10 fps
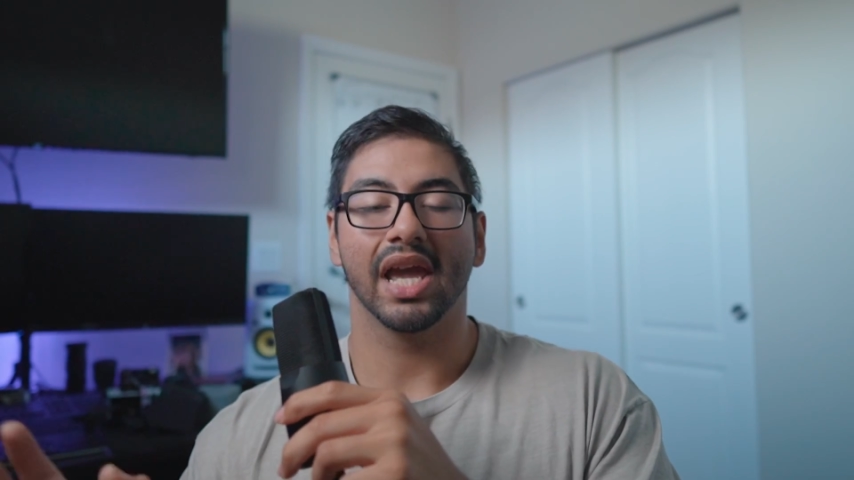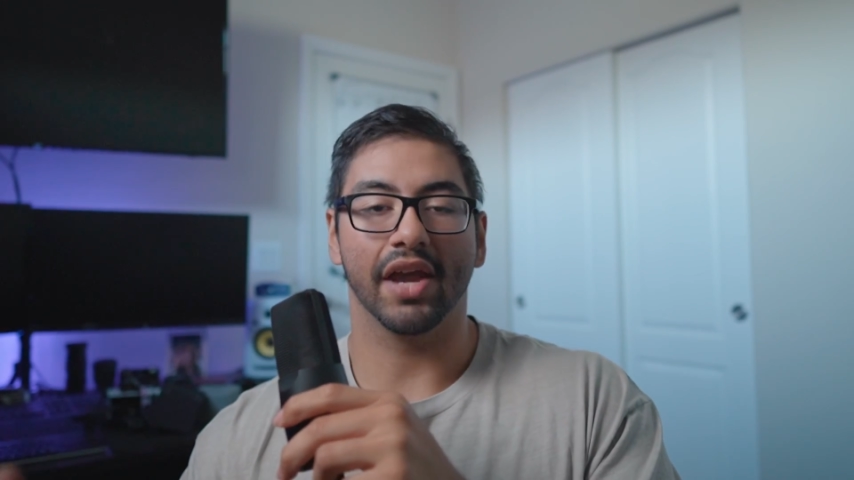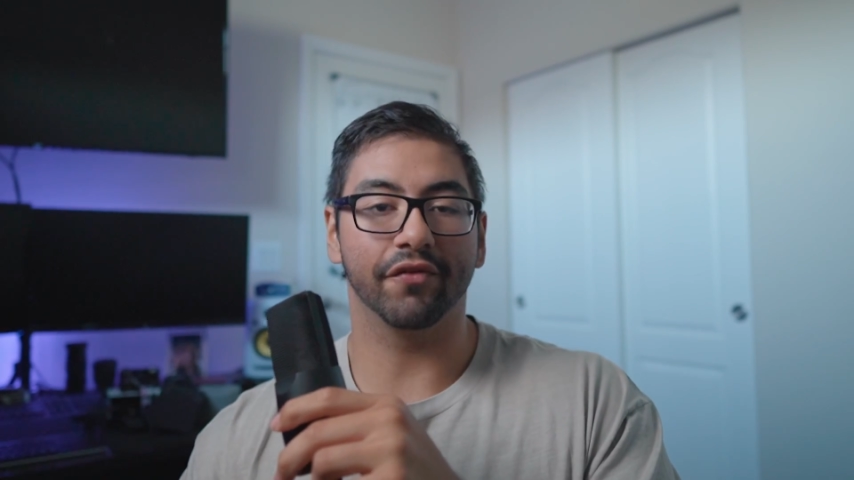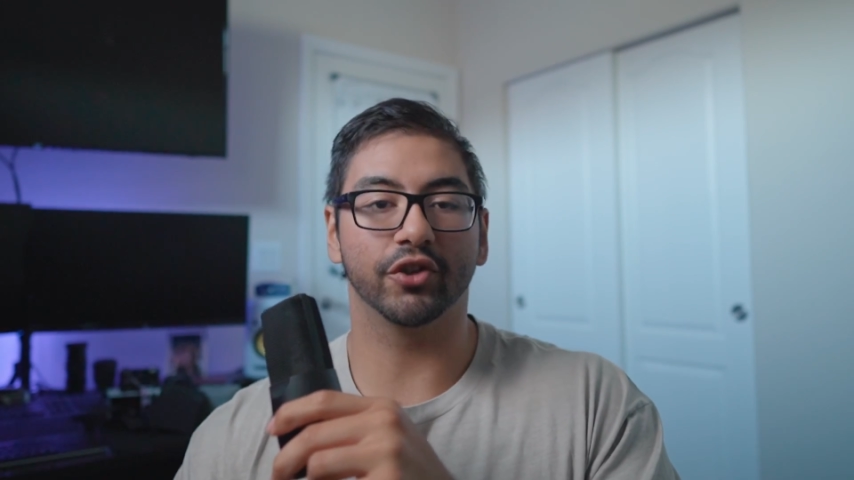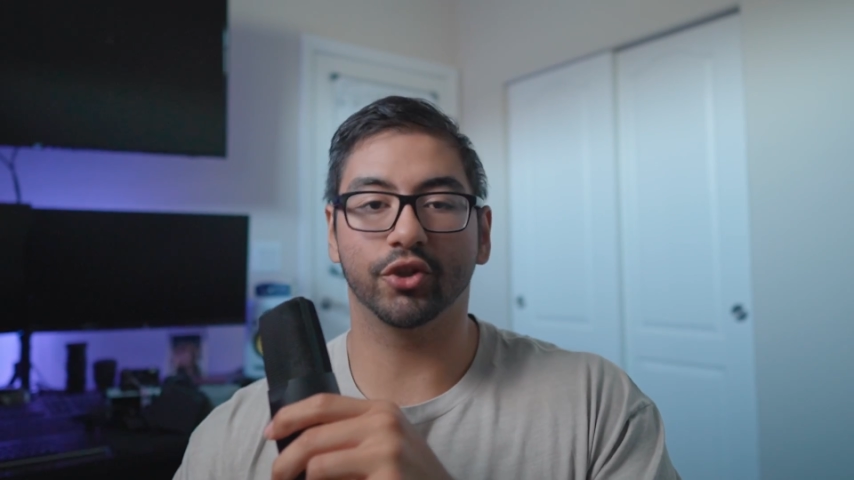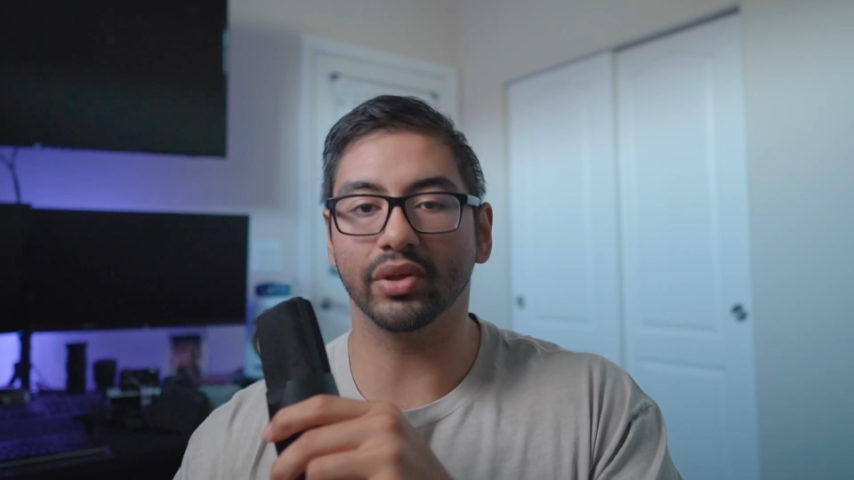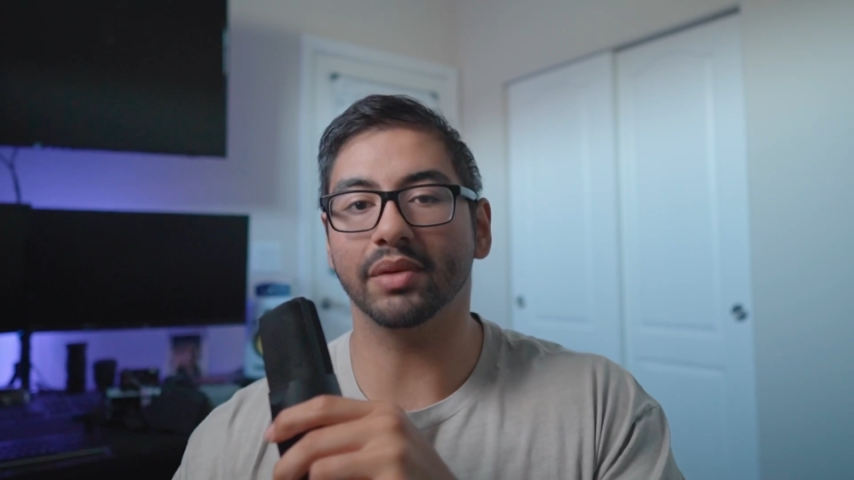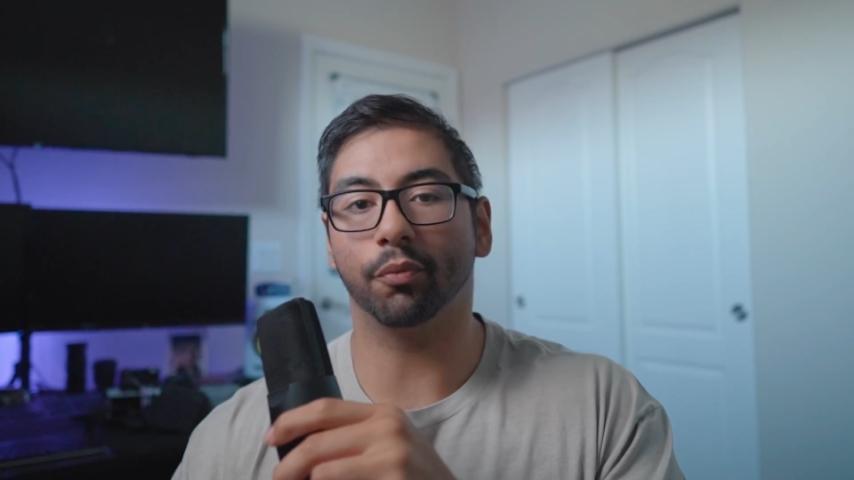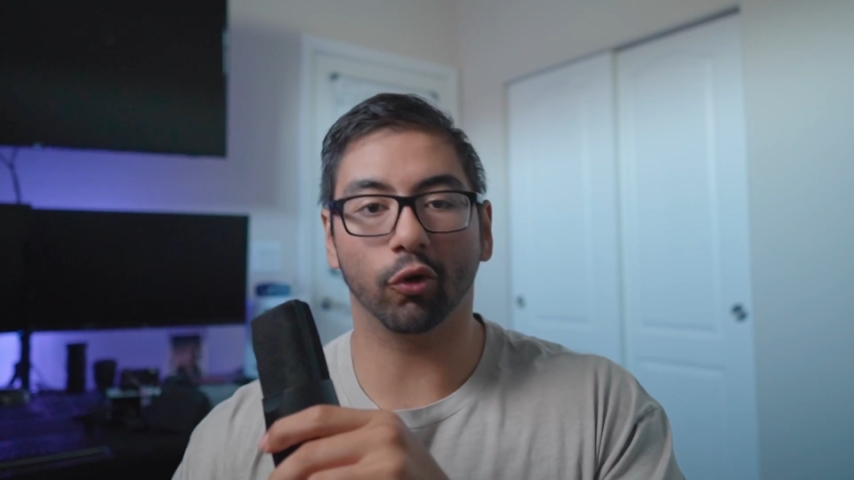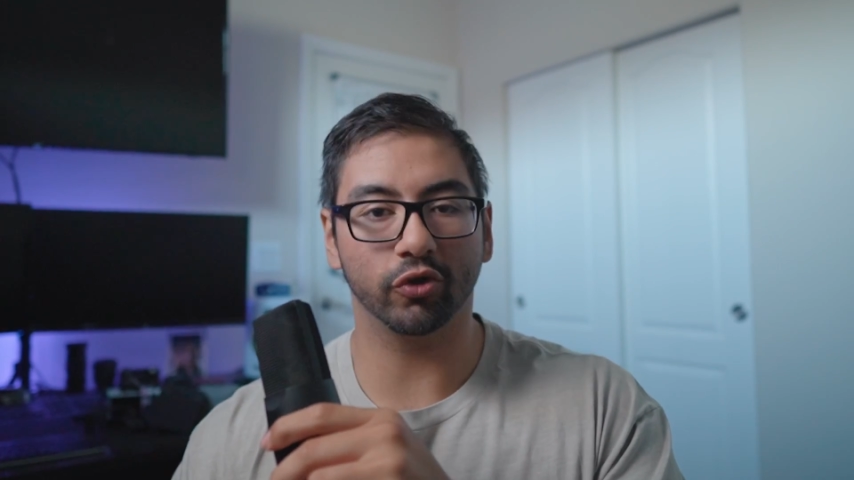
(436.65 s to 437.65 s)
If you're
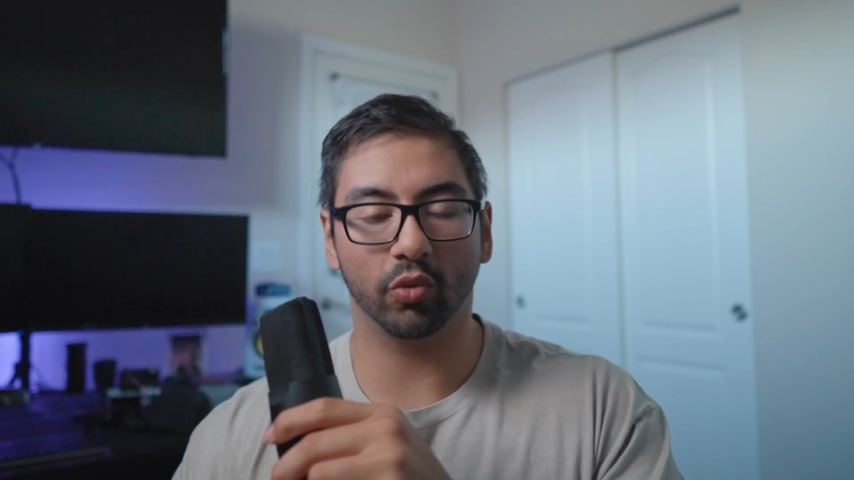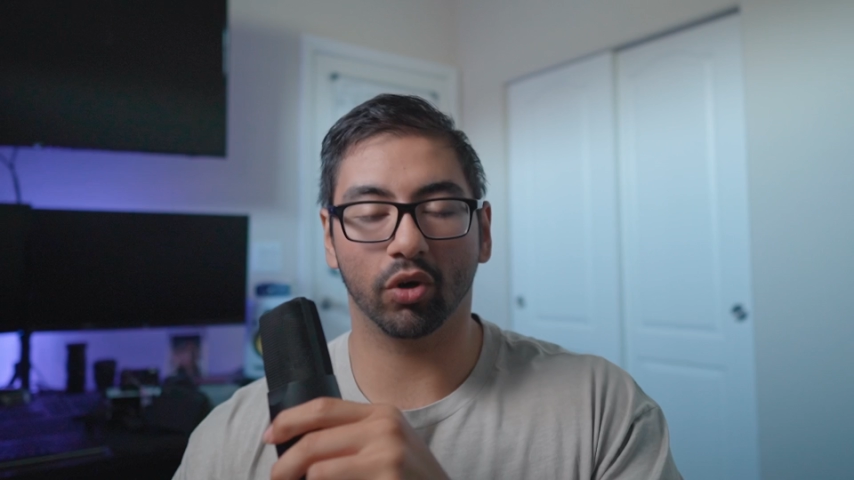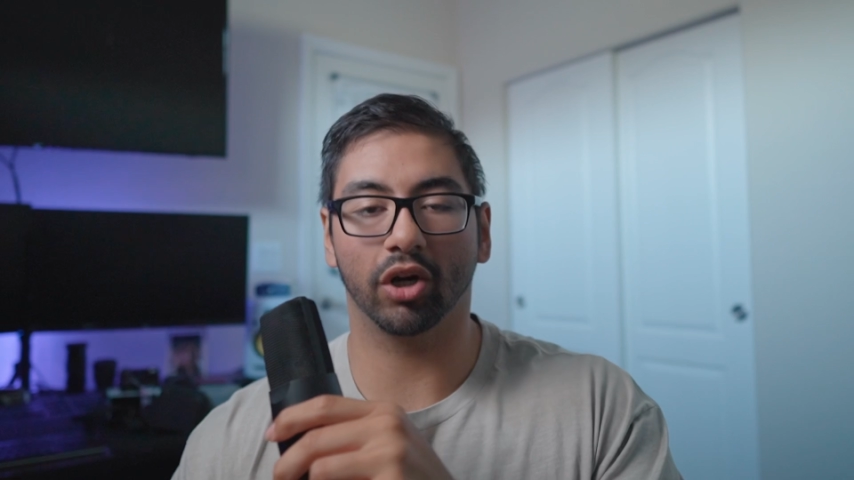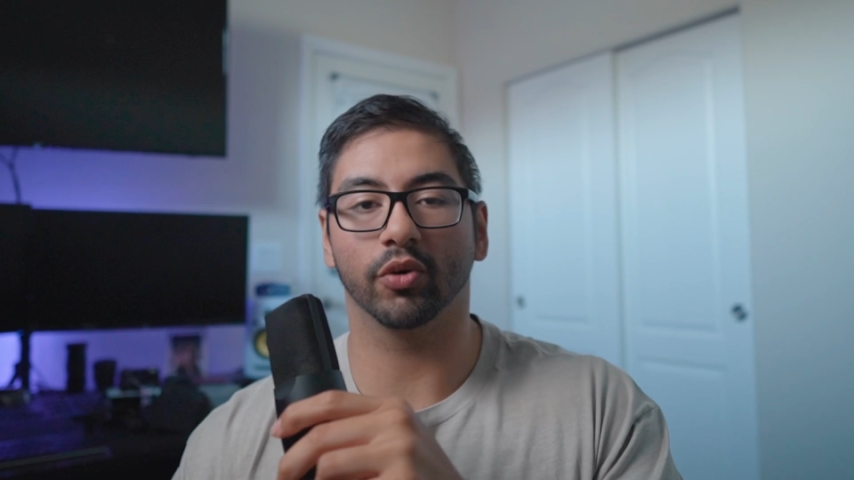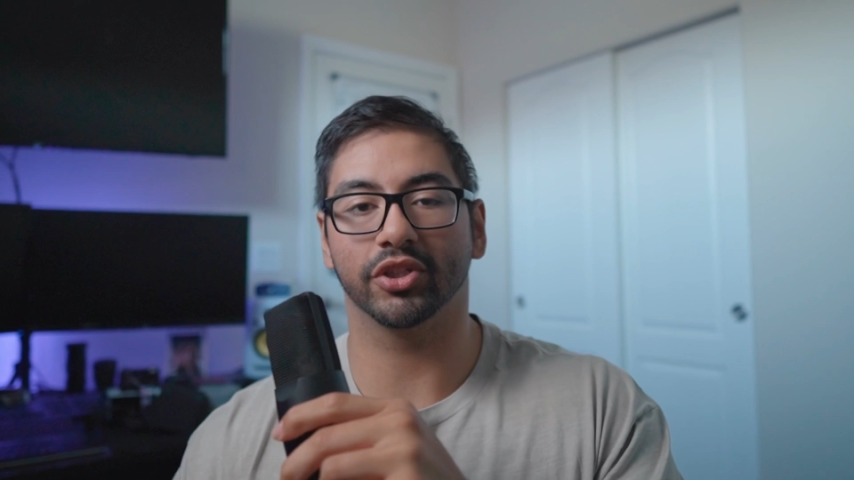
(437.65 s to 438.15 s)
shooting portrait work,